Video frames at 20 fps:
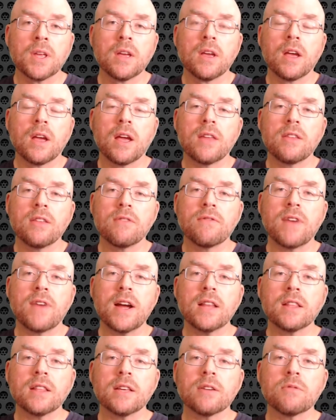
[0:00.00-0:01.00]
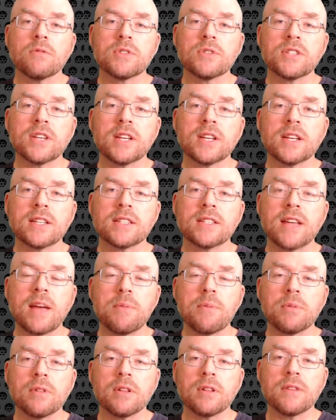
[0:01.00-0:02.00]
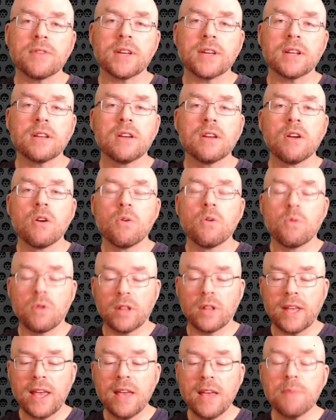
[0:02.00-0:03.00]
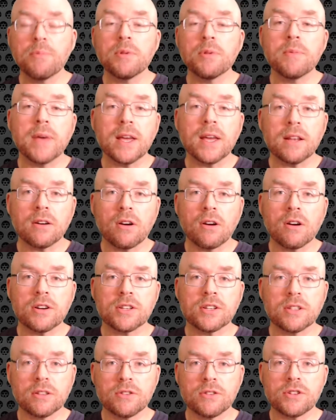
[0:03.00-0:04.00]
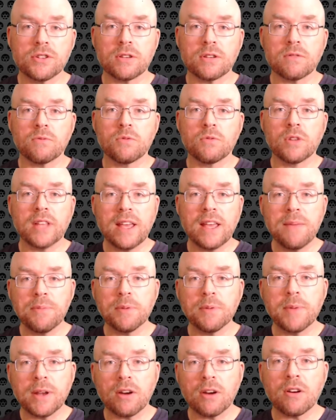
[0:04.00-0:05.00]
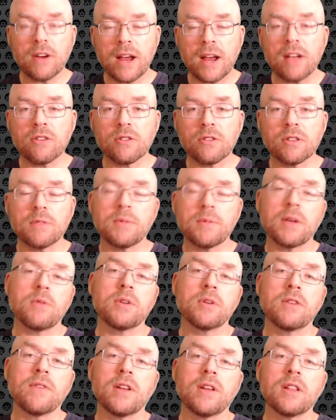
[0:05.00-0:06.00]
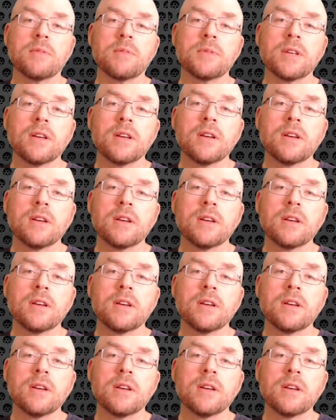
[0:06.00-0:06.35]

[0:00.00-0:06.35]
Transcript: And then finally, we'll see an example of it will implement our solution, will implement our algorithm that we developed